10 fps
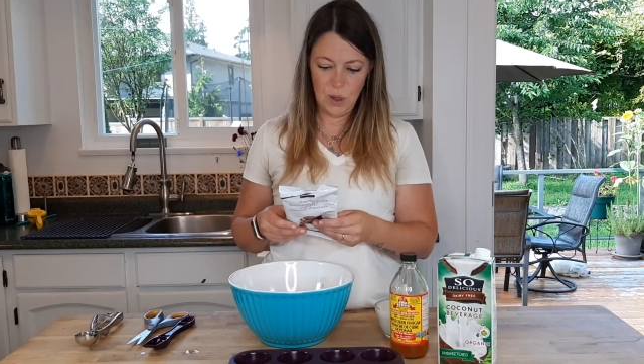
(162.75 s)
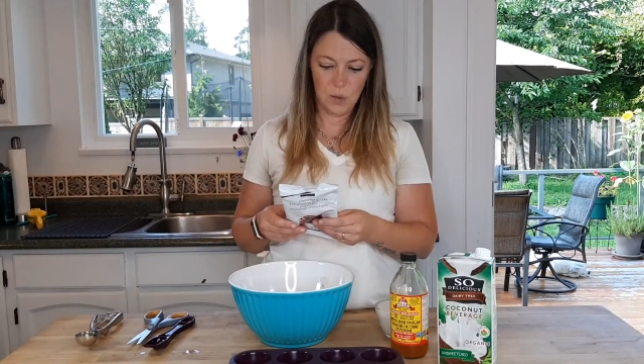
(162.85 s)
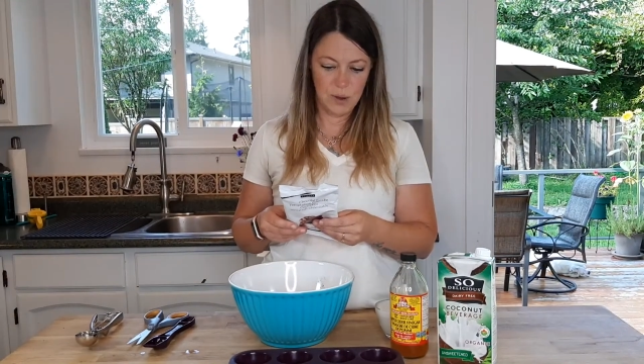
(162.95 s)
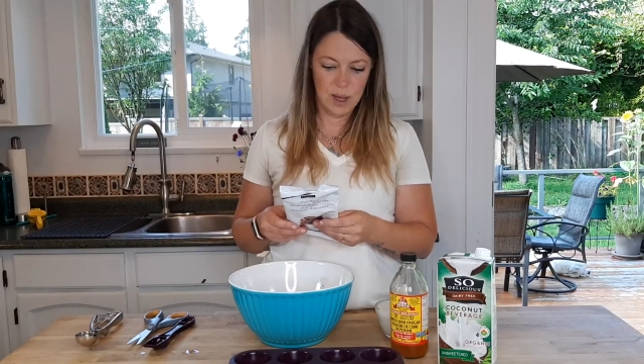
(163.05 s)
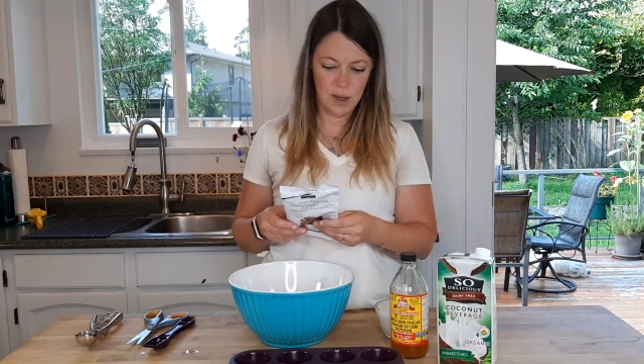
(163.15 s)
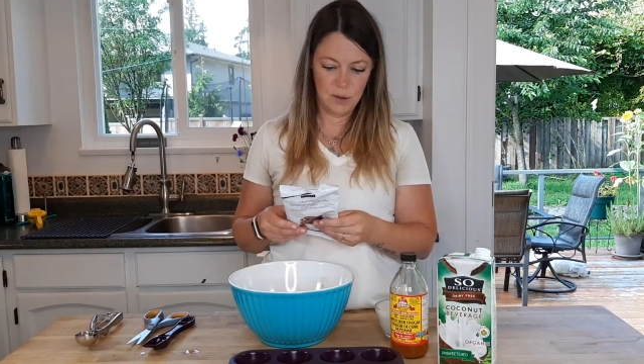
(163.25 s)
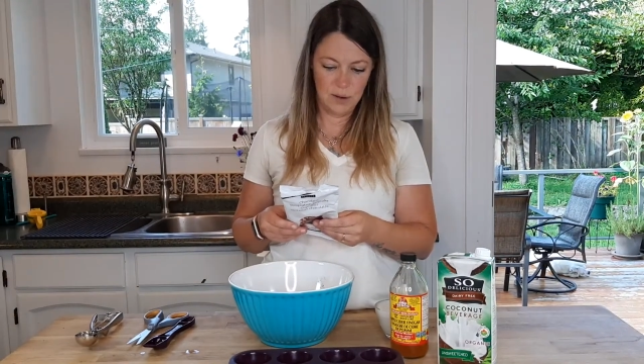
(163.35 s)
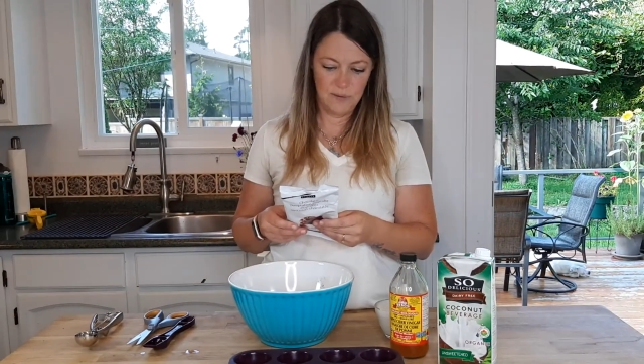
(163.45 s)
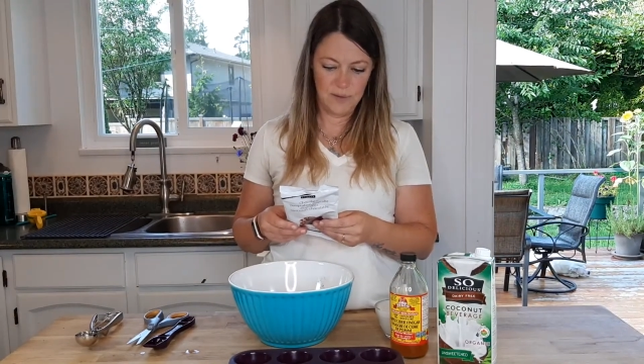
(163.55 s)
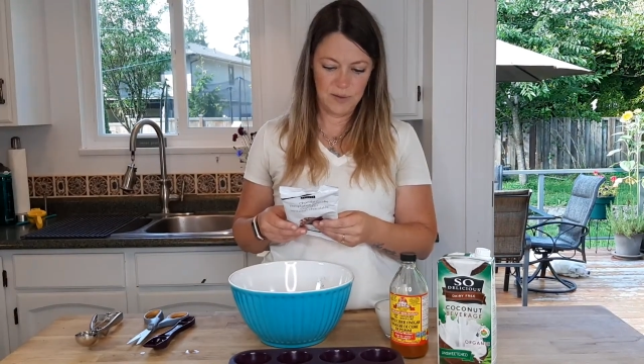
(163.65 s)

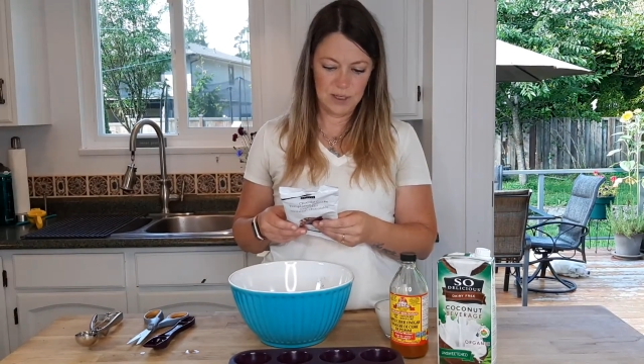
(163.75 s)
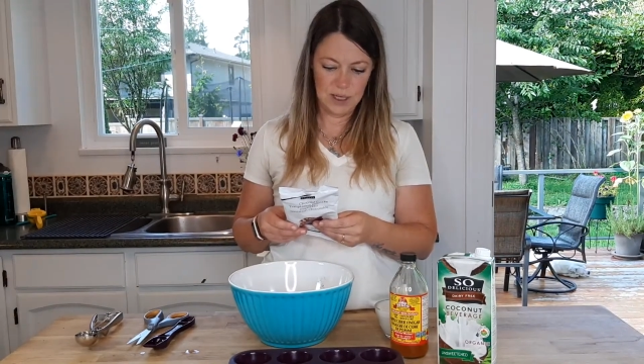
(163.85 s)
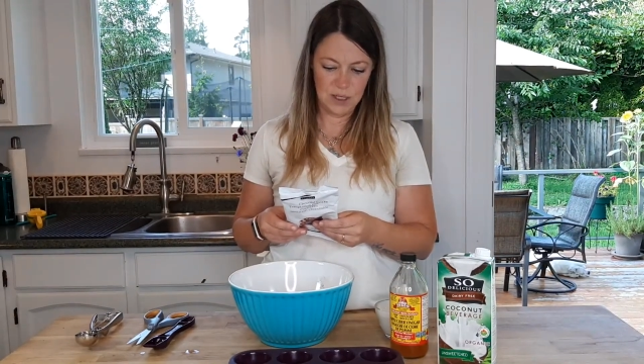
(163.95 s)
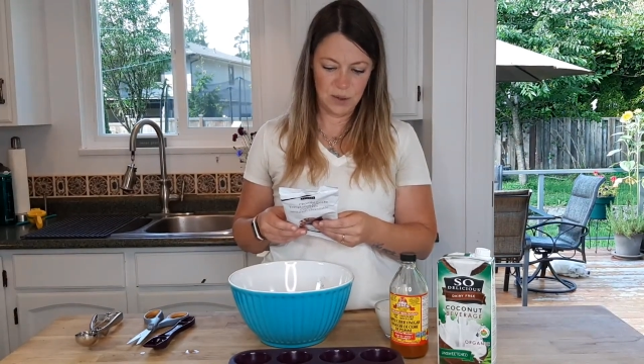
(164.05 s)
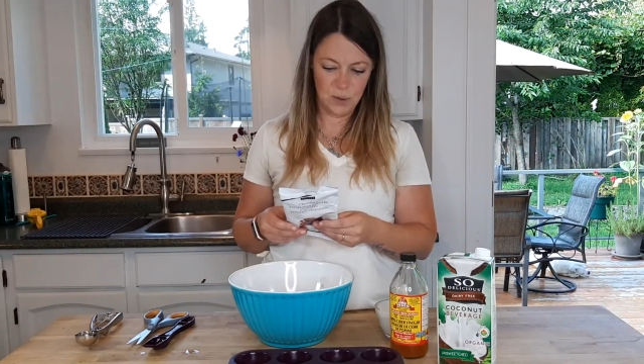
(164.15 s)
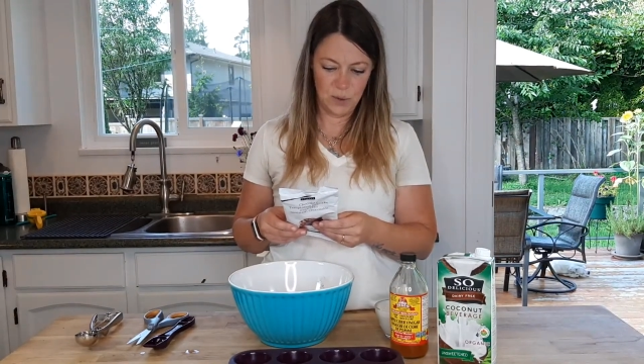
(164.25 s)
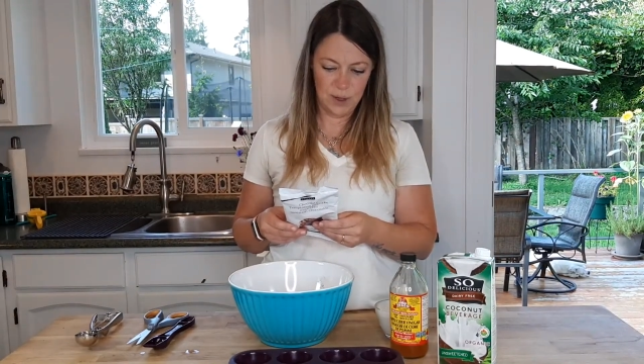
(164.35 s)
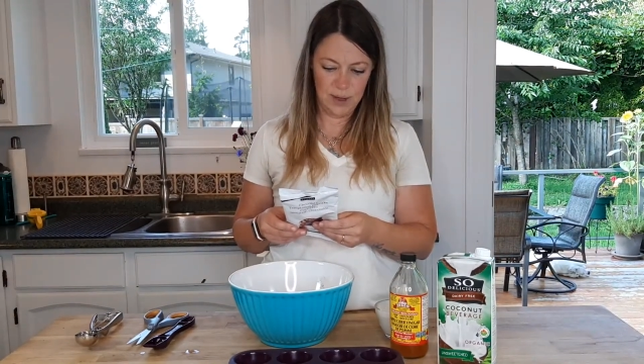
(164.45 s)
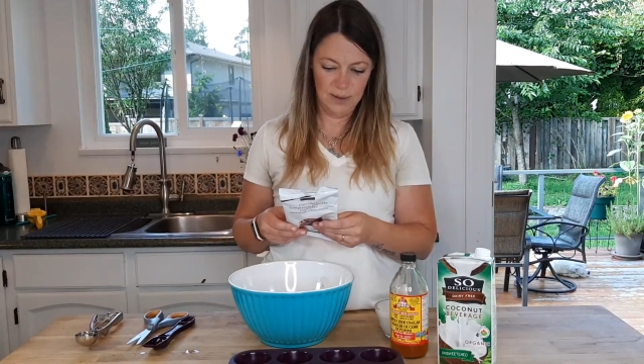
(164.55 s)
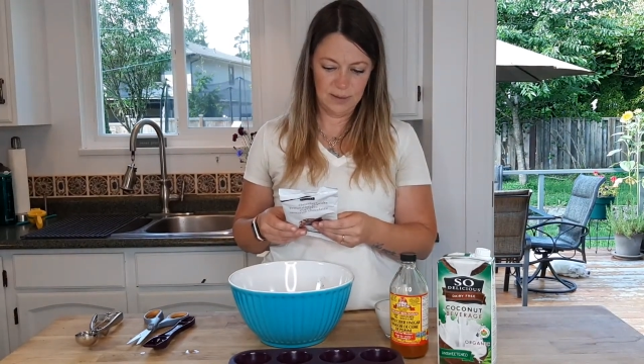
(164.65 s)
350
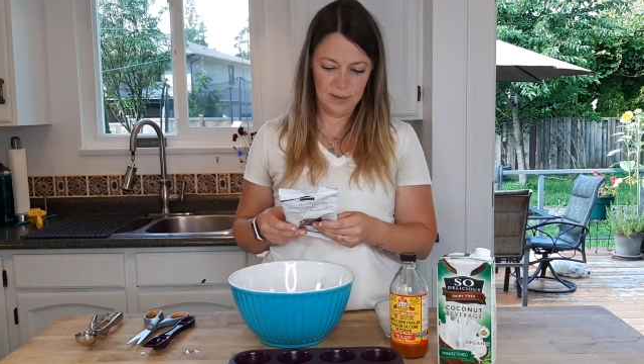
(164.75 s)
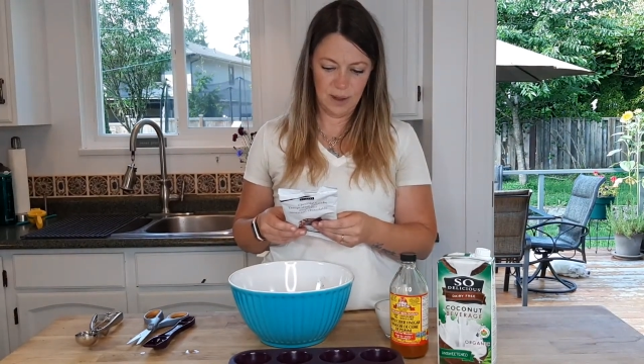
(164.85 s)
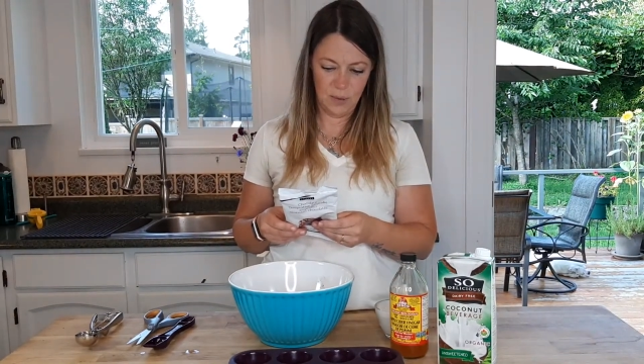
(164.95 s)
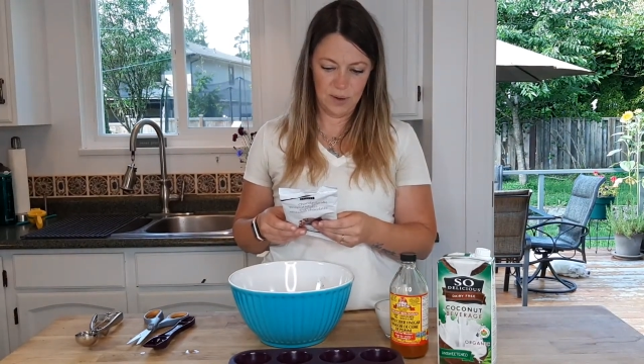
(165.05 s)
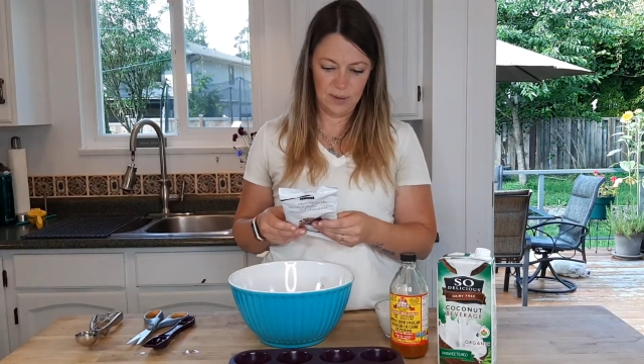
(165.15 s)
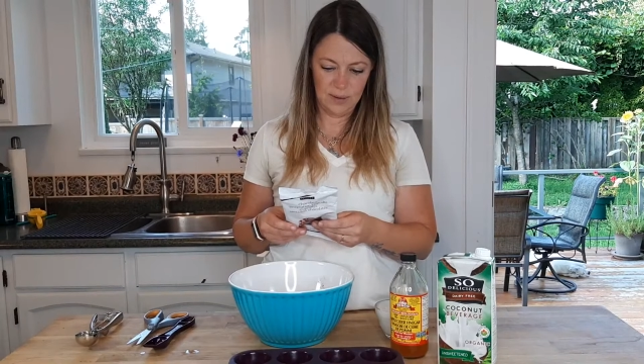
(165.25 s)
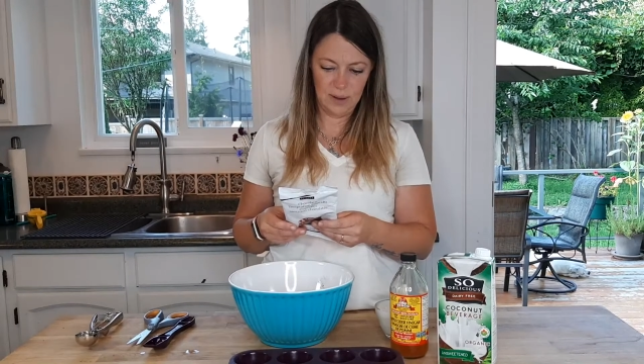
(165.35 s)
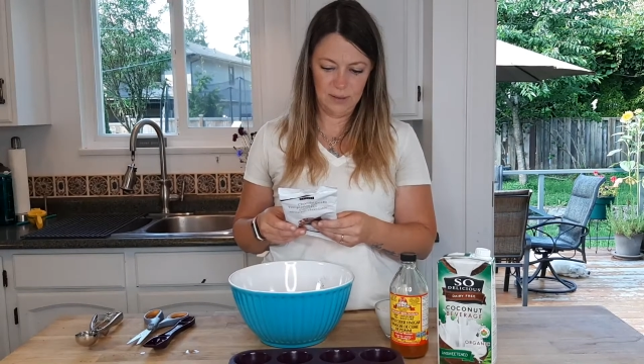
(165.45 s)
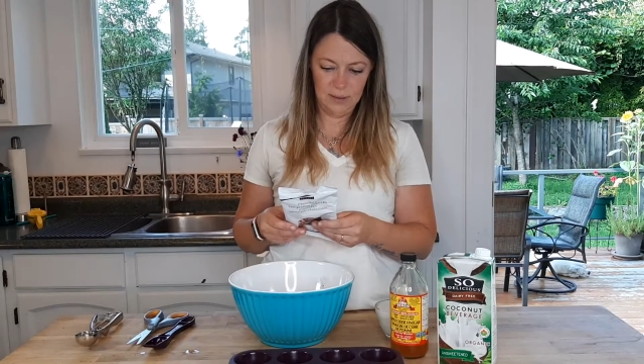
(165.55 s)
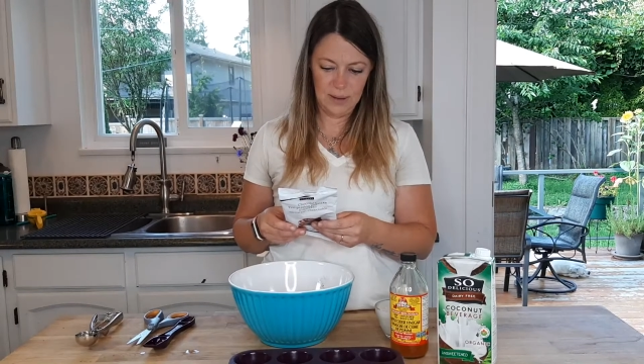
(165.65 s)
degrees. Is that what it
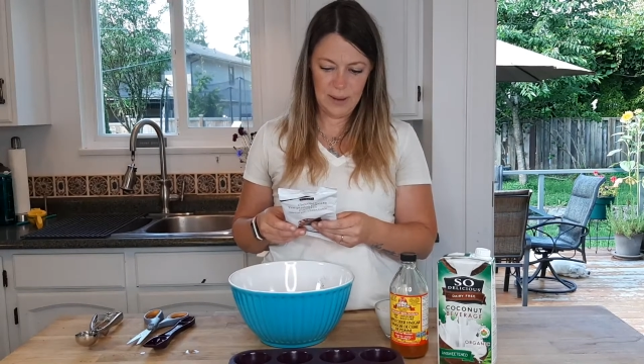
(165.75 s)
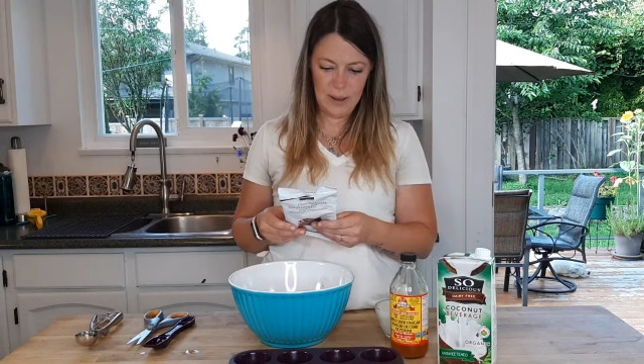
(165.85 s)
says?